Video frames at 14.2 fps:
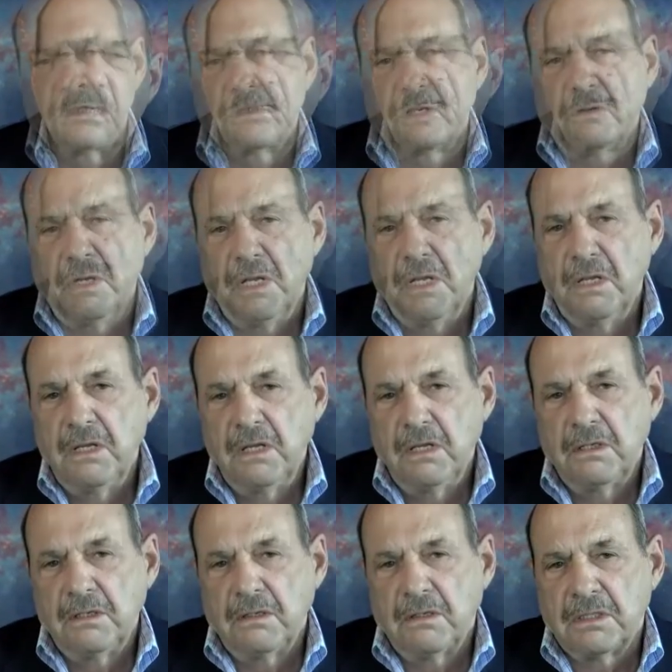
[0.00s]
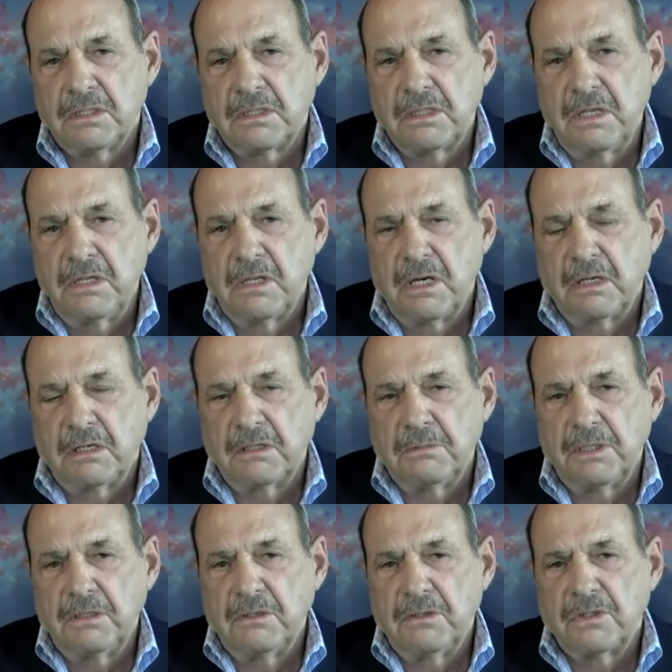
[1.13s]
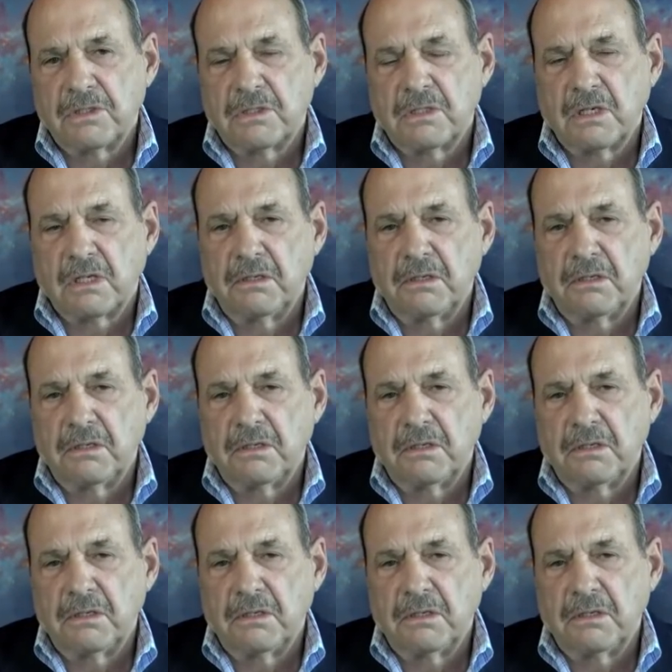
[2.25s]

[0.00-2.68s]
So you could see that it could be used